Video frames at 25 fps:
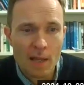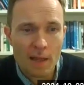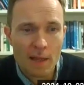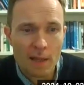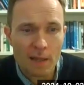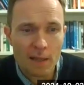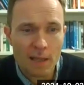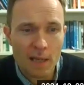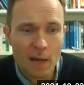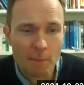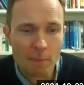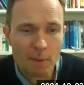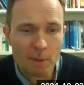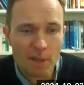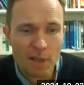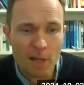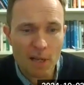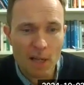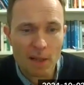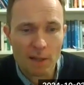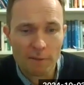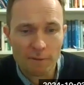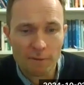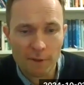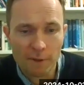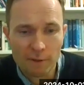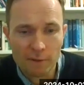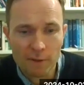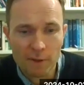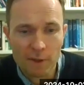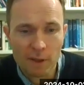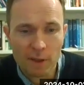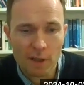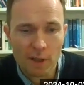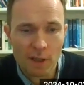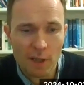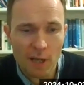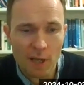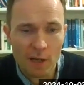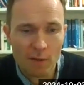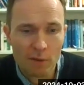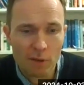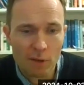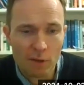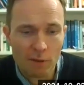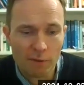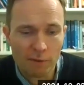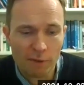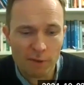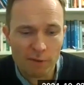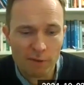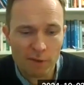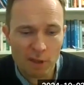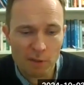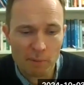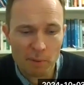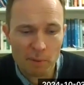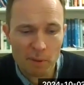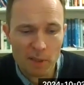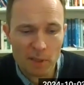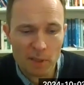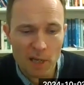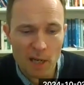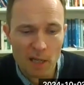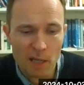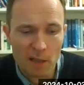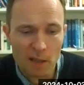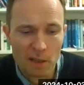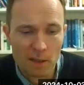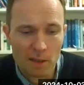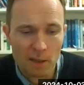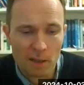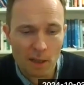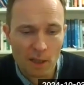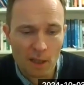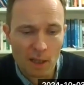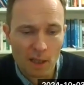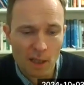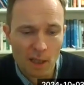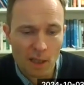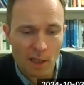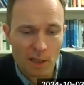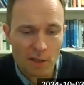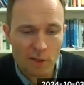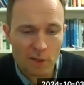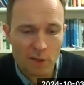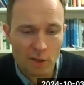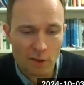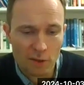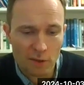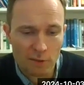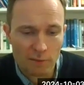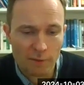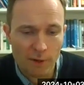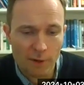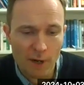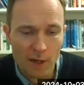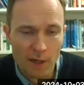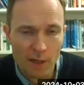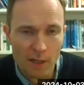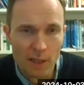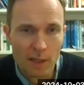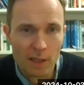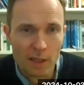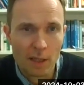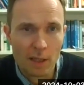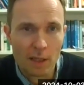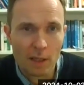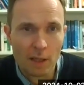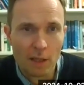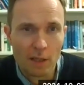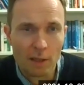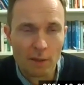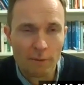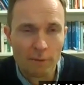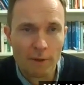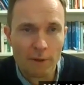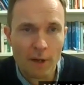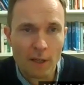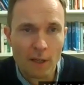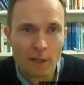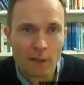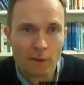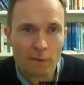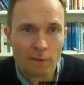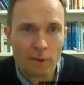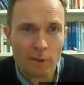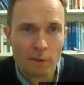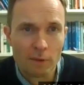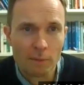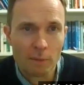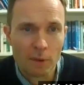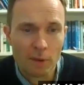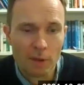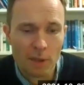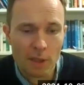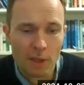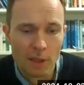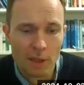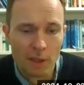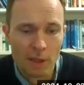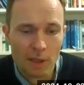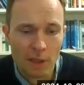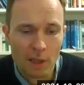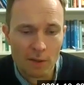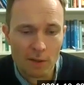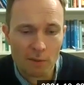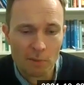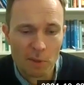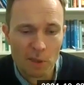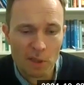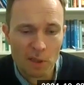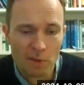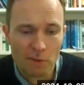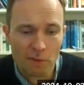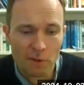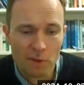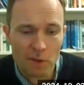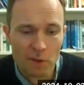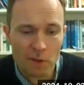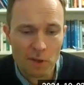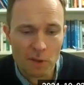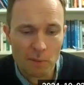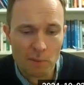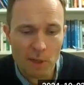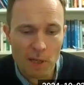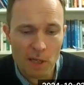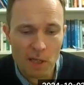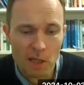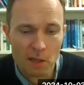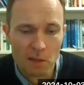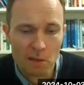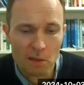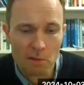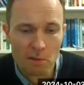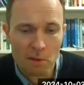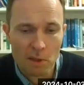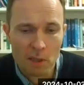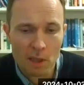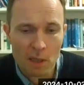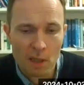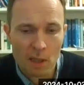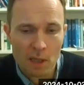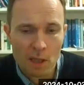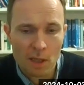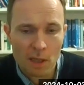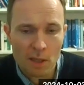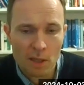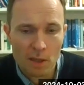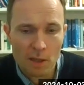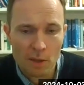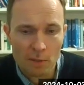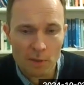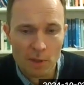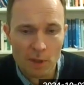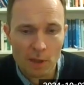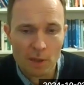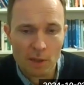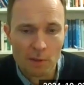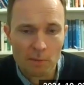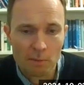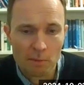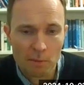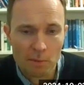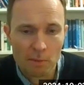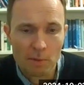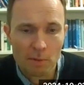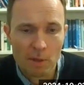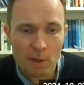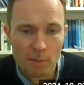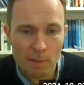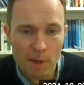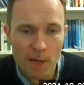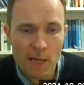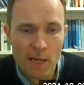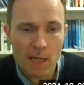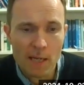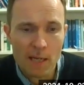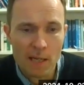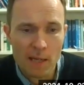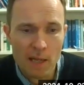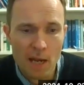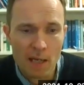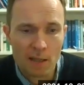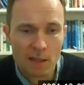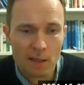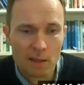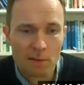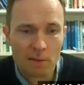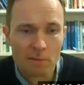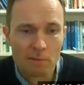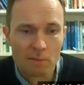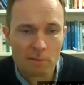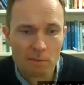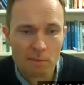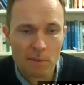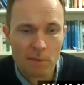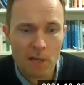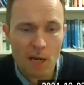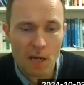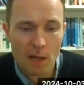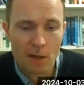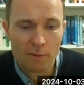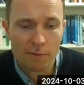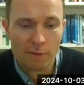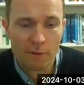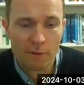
the 10%, the now new 15%, it's just very ineffective. Some of these funds are making, they're making that 10 or